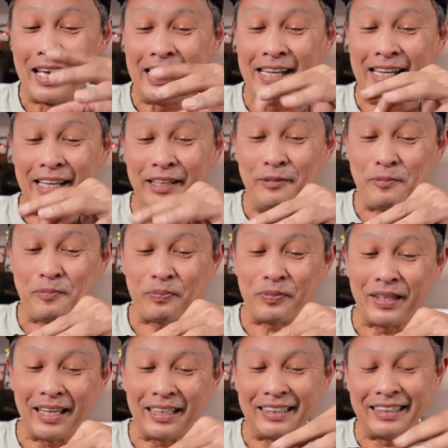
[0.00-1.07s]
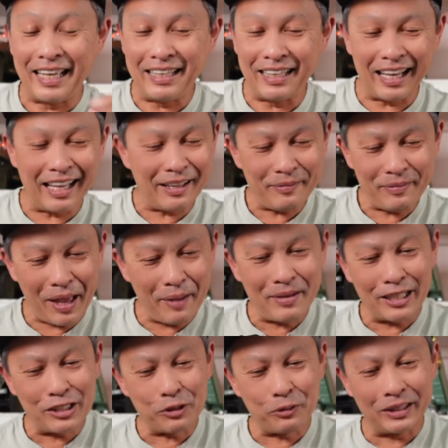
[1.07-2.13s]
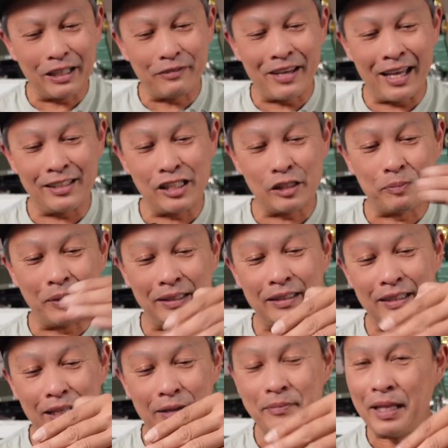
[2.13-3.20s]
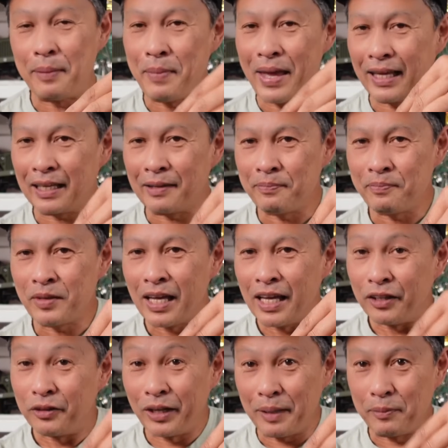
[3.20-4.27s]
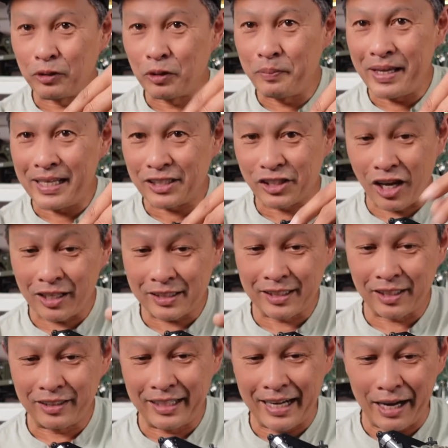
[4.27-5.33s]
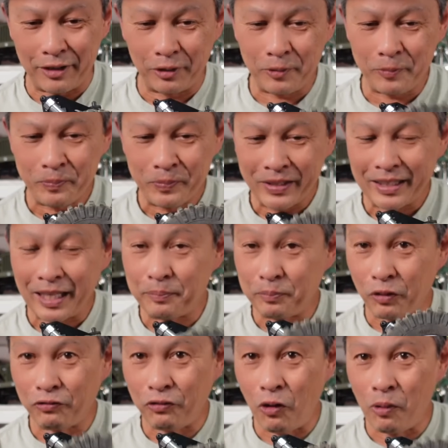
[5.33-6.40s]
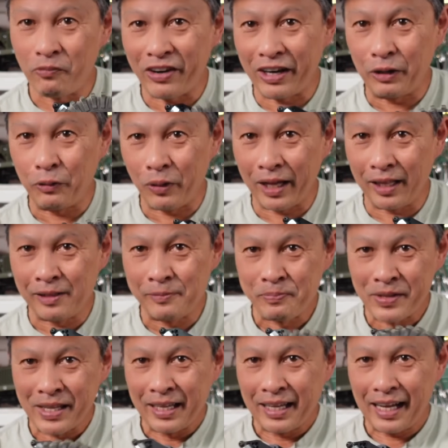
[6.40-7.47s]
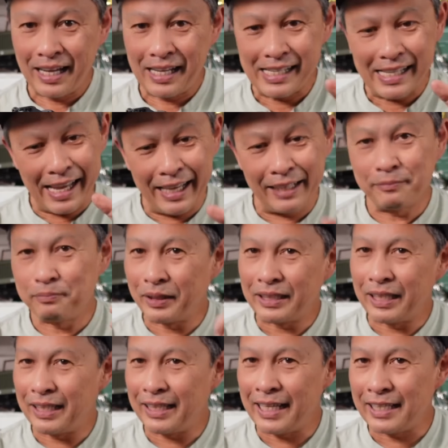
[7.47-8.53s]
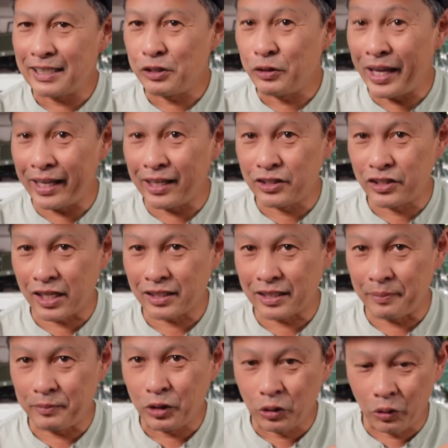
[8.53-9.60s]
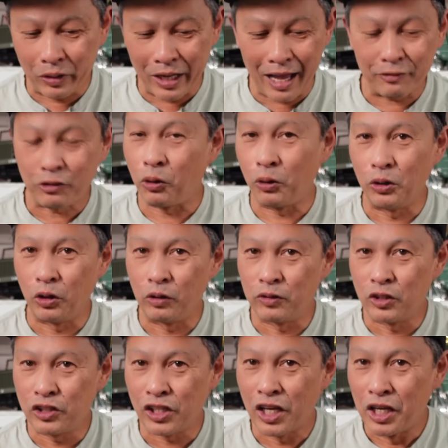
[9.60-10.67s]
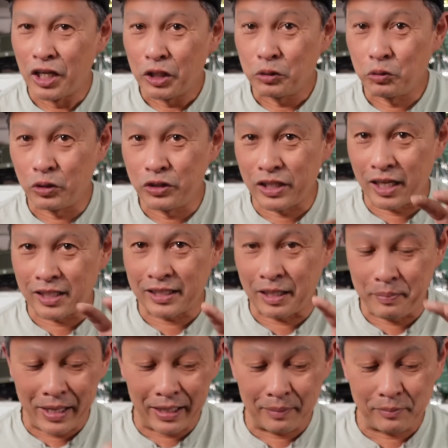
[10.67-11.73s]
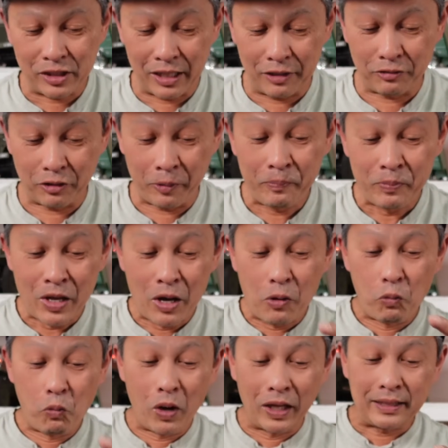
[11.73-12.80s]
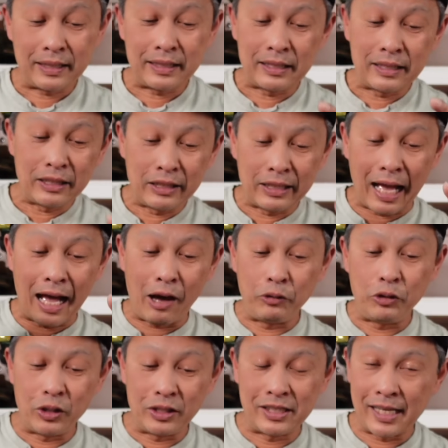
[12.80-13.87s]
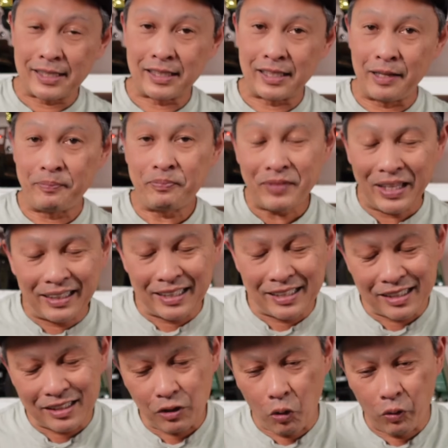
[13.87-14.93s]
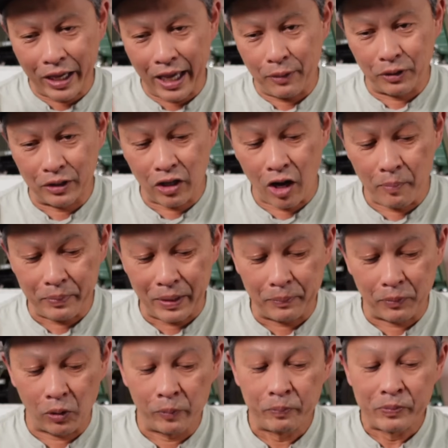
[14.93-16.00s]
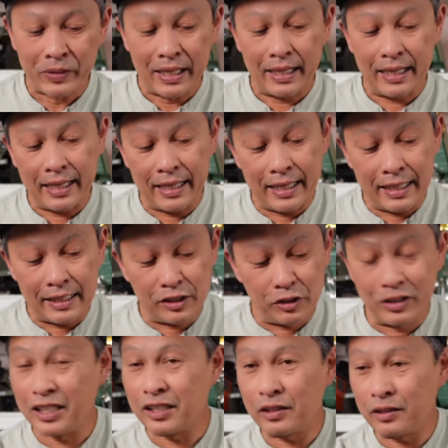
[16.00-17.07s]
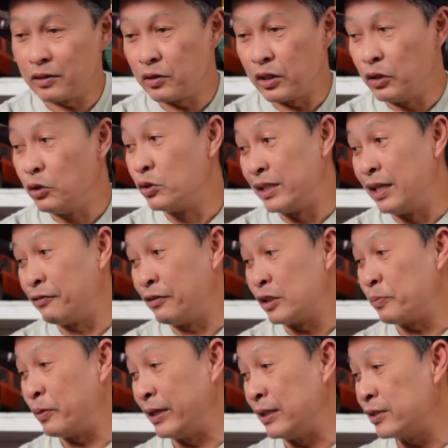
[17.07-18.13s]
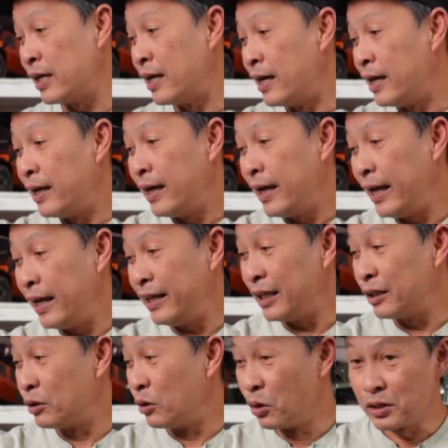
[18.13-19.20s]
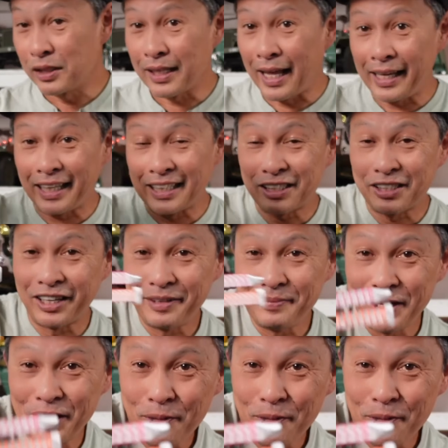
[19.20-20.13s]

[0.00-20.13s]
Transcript: And they, I'm not sure what the advantage is, but they, they make them, you're able to make shocks that are narrow, that perform very well. Uh, and But the thing is, you can't adjust them. You don't have coilovers to adjust and make them stiffer. What, how you adjust them, and this is okay with comp people, is you just use different springs and it looks like it's going to be